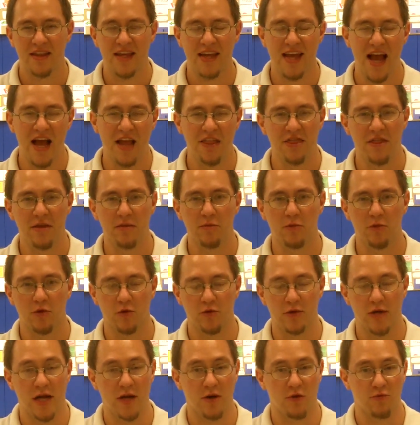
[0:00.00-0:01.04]
they had them
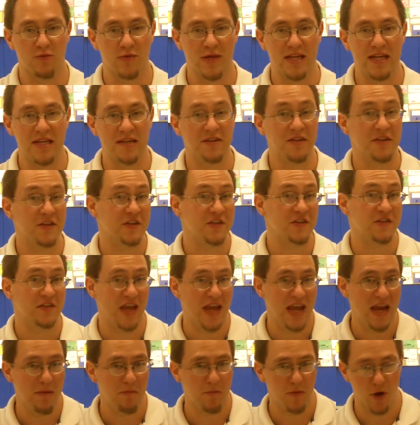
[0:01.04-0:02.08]
learn how to read the
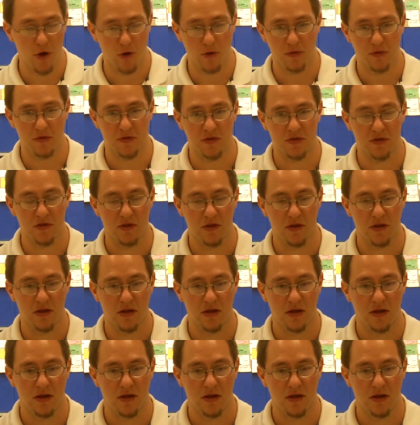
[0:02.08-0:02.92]
same notes